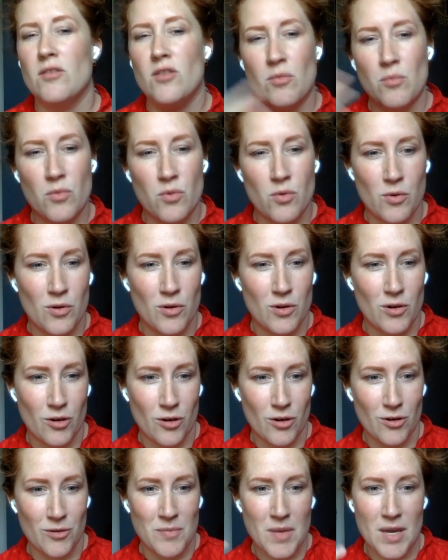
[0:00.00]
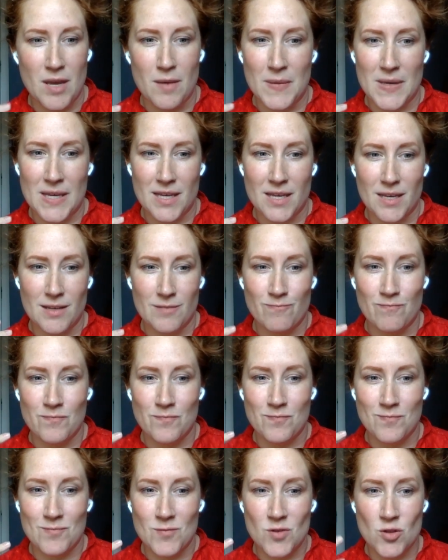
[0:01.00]
in the more maybe
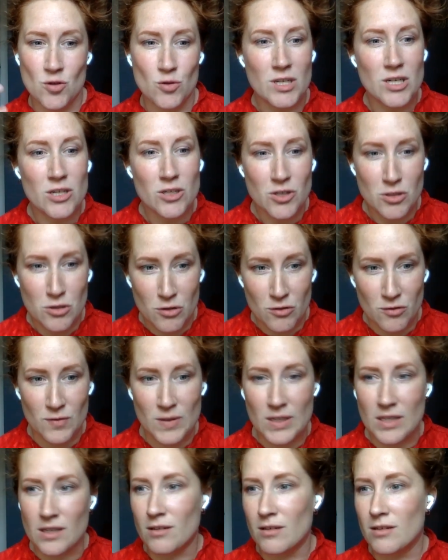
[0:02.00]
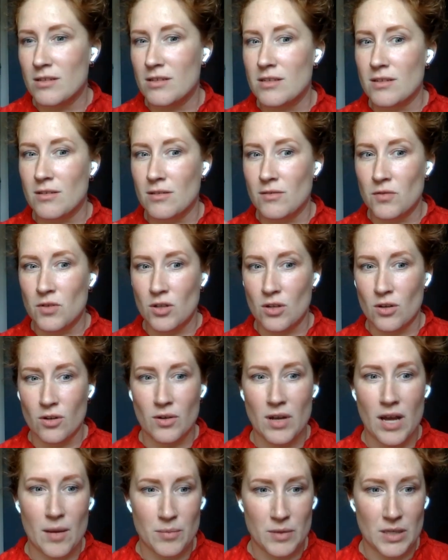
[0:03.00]
traditional fields of
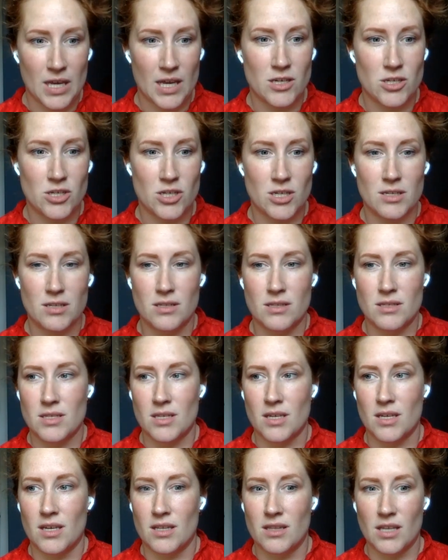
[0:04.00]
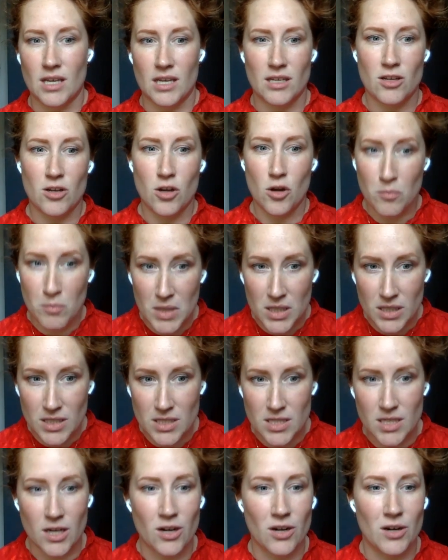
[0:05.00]
applications in like
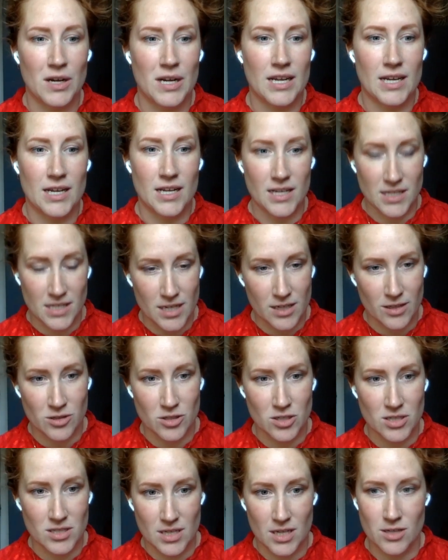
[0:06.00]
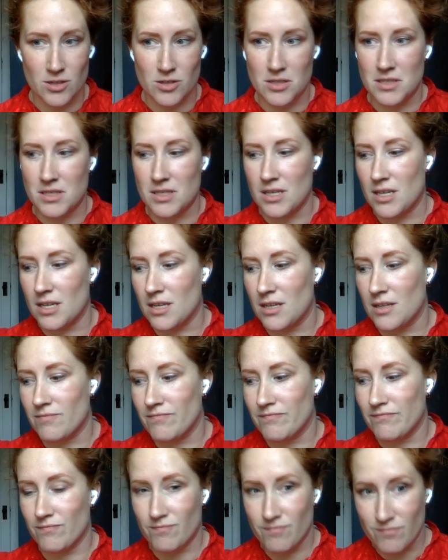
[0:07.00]
military and intelligence
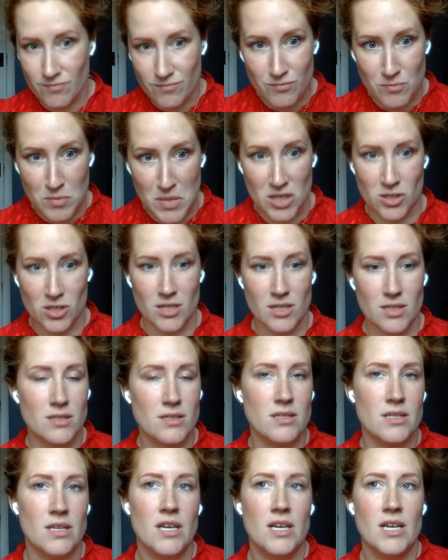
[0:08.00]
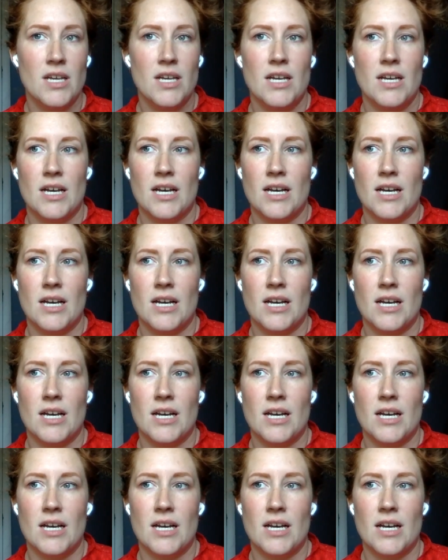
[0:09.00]
agency missions,